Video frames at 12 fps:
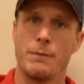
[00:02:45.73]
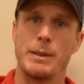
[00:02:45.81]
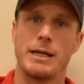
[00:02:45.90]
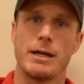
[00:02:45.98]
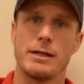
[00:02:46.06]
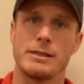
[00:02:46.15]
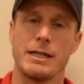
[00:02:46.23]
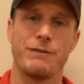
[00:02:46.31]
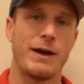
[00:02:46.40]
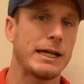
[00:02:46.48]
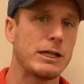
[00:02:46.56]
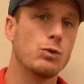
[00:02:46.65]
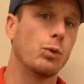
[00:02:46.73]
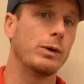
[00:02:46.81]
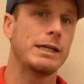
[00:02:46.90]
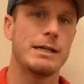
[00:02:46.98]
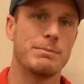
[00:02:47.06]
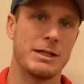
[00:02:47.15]
because if I can
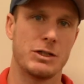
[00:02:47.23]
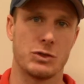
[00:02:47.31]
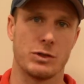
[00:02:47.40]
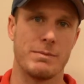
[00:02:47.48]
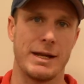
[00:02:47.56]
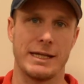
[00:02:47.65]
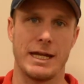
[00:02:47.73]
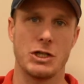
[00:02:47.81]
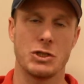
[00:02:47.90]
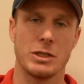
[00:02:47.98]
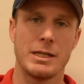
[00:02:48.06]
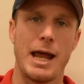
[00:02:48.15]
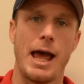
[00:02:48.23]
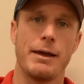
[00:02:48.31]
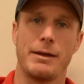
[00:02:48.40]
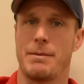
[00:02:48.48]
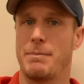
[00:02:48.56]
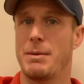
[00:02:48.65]
re-administer a medication
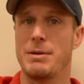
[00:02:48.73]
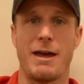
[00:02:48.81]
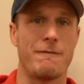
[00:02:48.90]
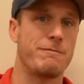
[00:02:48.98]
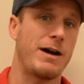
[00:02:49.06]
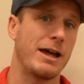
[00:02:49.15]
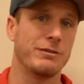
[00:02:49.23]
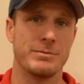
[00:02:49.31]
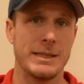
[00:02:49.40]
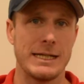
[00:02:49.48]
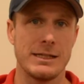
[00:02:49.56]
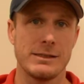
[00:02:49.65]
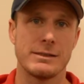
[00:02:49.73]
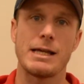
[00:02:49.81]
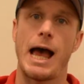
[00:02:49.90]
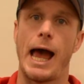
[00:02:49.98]
maybe at 5 minutes,